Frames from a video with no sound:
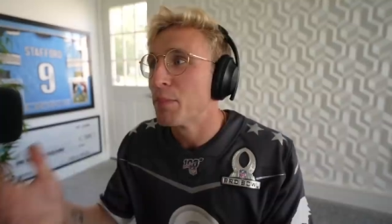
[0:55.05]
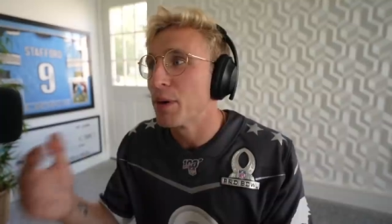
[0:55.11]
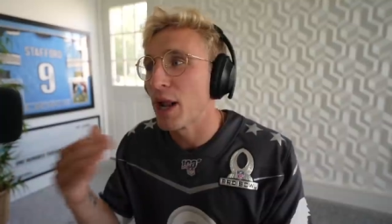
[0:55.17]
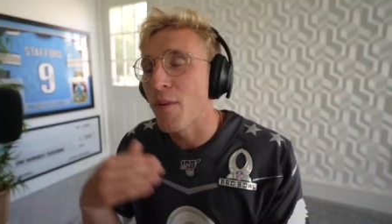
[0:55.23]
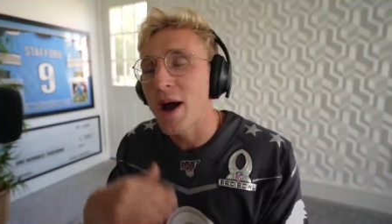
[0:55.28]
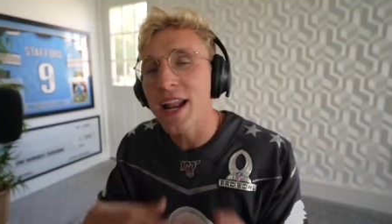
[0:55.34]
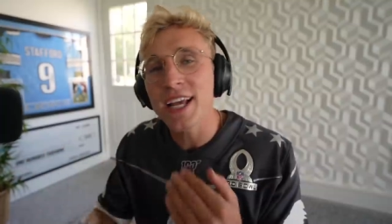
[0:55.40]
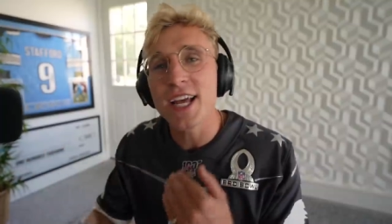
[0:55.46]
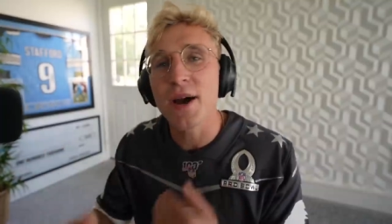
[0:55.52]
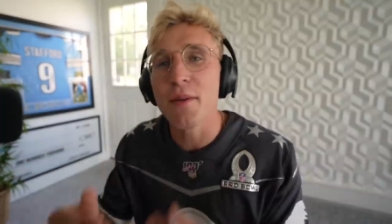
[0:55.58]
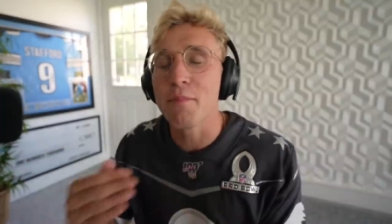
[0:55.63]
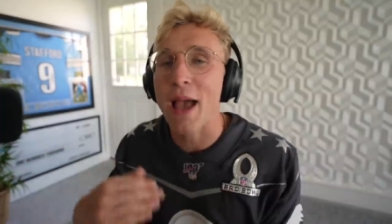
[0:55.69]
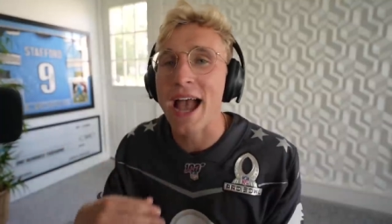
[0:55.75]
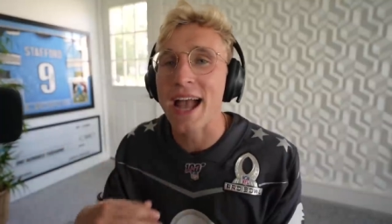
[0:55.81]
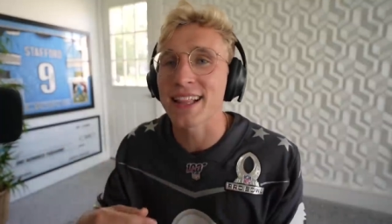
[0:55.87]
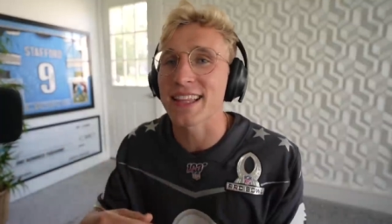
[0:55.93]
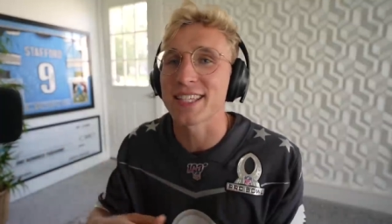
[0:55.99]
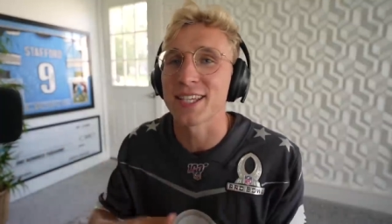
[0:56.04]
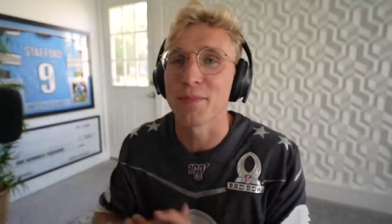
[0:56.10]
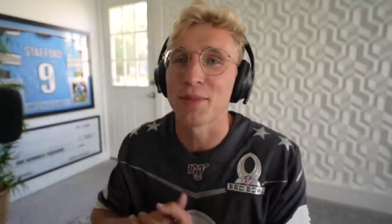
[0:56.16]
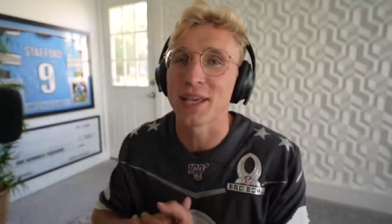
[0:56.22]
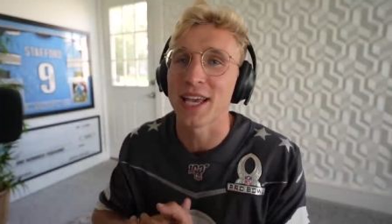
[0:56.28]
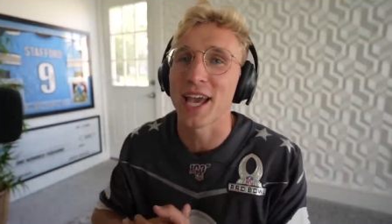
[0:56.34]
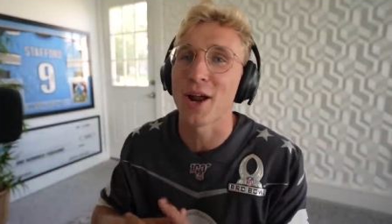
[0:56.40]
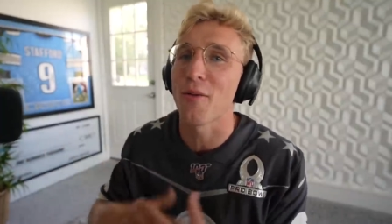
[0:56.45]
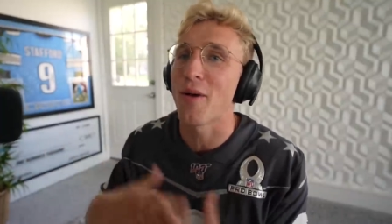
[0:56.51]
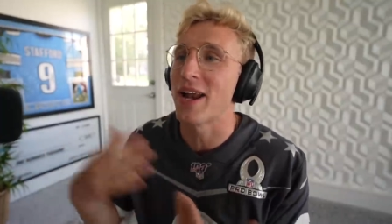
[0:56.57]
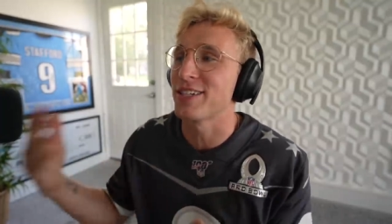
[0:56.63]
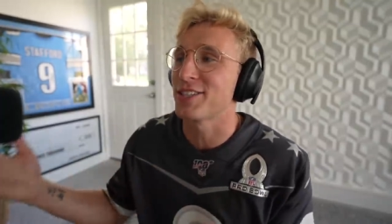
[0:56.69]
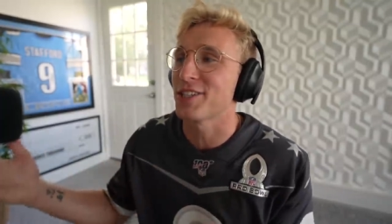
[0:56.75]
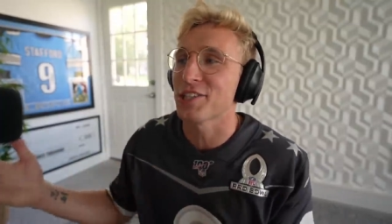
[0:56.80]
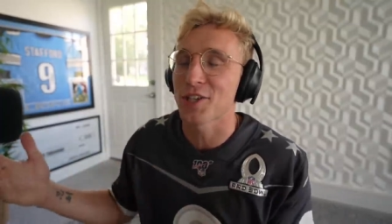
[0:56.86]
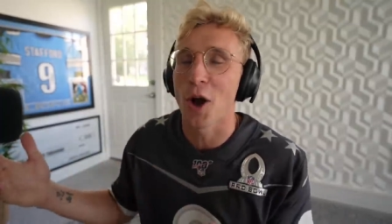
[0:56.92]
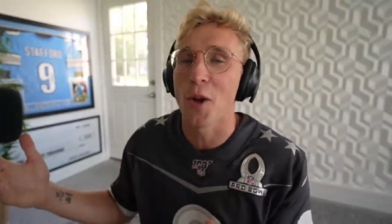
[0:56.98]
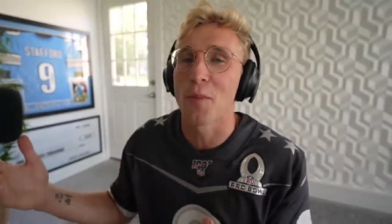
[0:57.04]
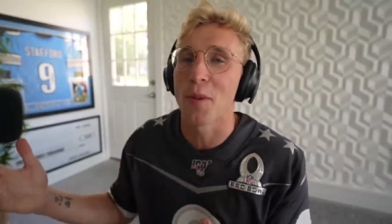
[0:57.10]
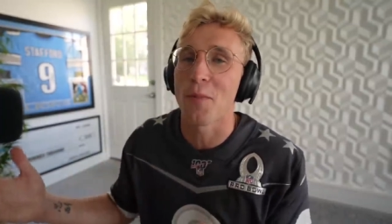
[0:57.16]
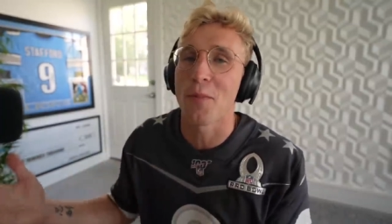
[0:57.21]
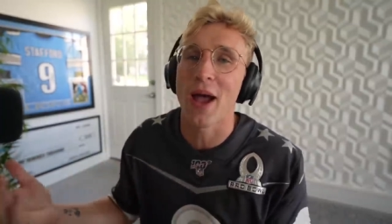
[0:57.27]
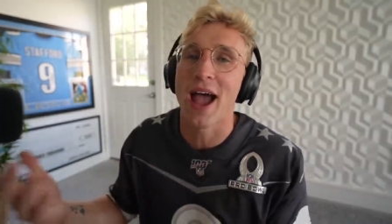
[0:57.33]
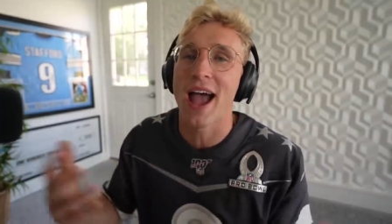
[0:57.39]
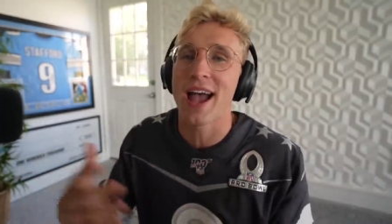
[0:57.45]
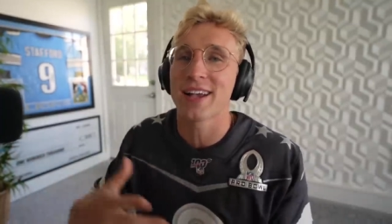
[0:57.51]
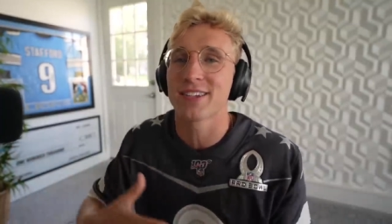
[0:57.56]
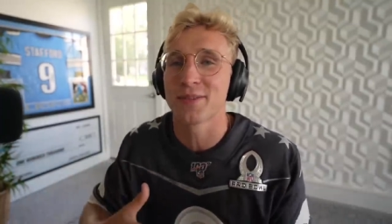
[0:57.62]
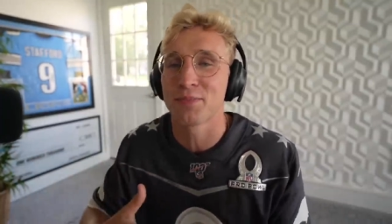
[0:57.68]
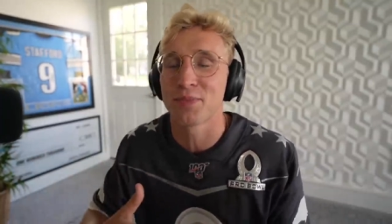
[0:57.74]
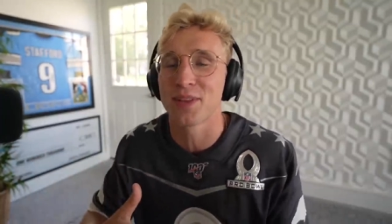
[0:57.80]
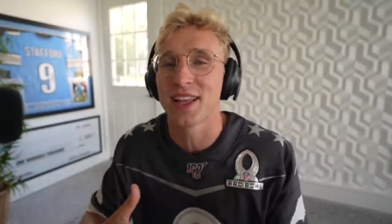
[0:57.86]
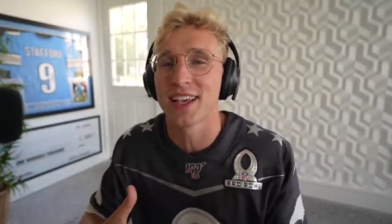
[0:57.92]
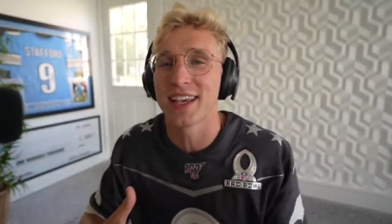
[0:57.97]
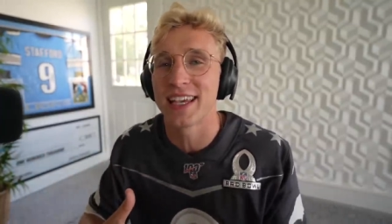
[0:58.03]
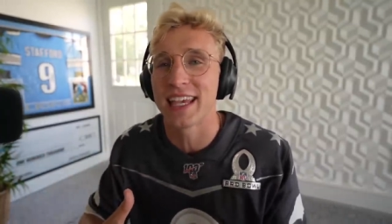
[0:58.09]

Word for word: but I want to come back to something. I don't want to just open packs and play a